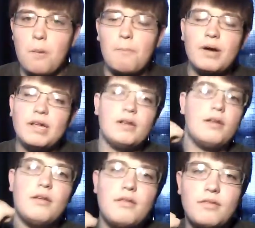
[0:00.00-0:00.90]
but
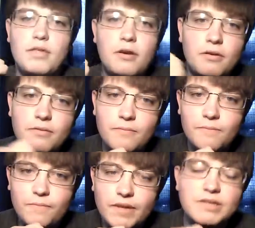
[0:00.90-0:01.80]
they're
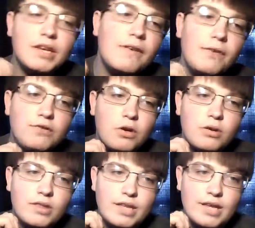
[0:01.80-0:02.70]
it's like if you
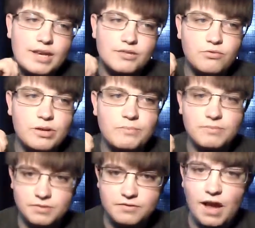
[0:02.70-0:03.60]
took the extreme
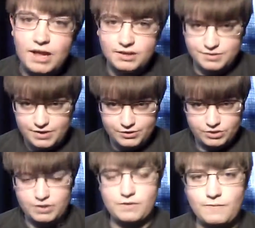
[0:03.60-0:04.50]

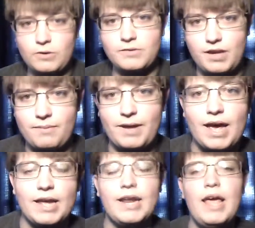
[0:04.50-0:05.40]
stylization that the first game
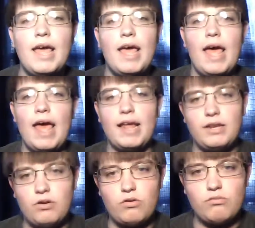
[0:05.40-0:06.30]
had and
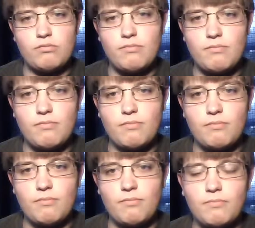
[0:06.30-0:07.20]
you
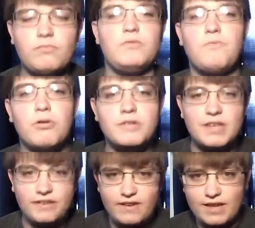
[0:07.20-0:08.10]

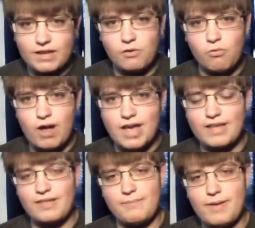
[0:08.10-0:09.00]
present it in a way
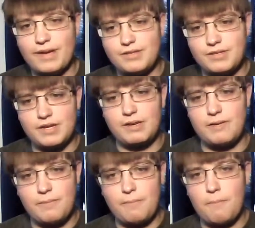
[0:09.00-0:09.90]
that makes it
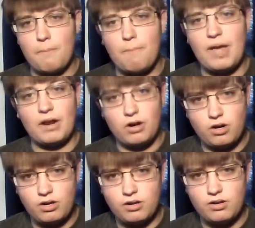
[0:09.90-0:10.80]
better.